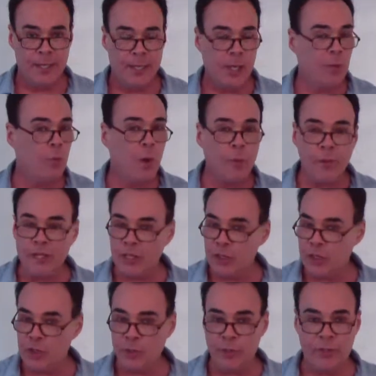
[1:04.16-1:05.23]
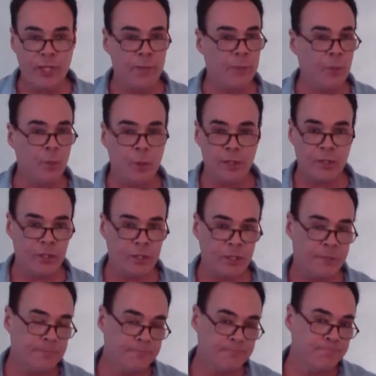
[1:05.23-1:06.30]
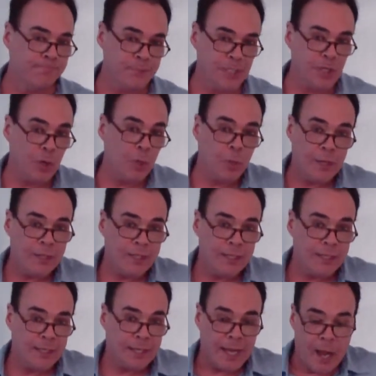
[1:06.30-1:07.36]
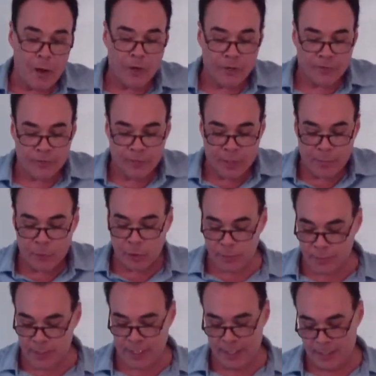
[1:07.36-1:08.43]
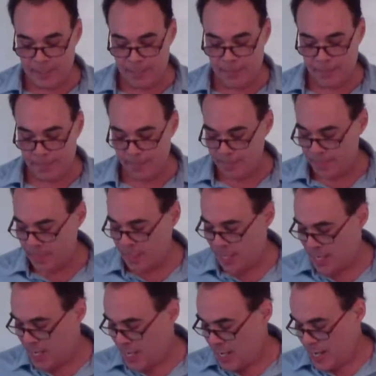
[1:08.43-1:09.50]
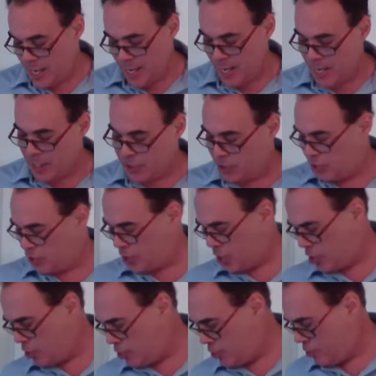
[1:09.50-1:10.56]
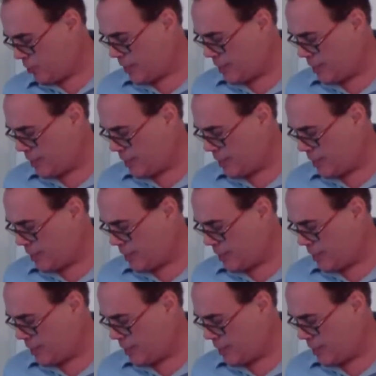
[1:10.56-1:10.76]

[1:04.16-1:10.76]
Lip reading: and what we could do with them and what the accounting for them could be. And so